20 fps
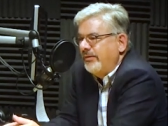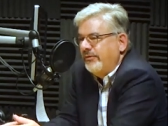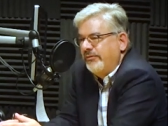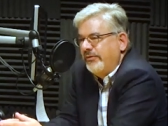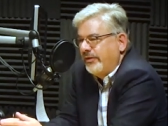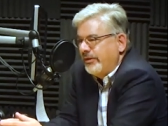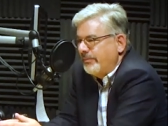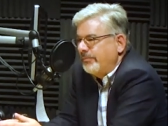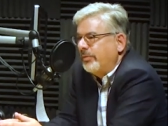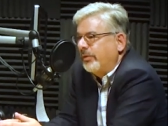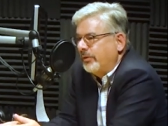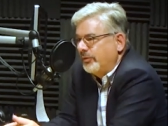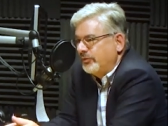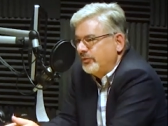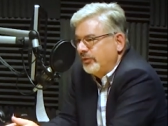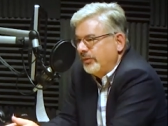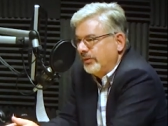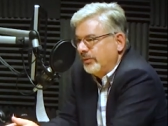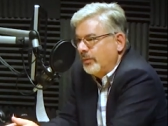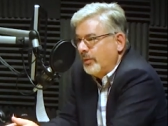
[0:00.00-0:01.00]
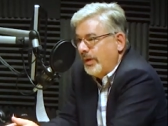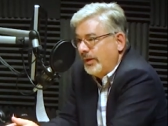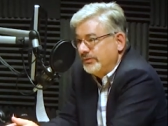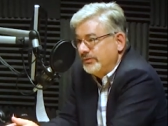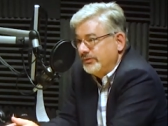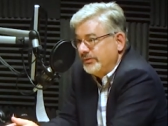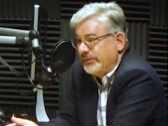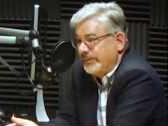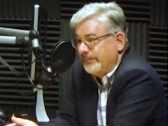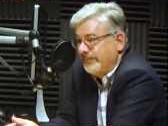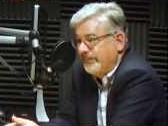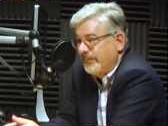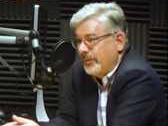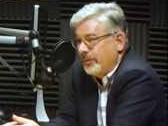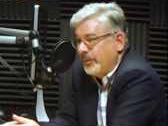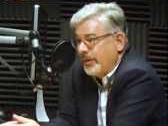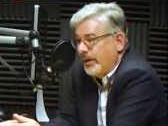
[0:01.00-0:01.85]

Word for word: and very personal question. Yeah.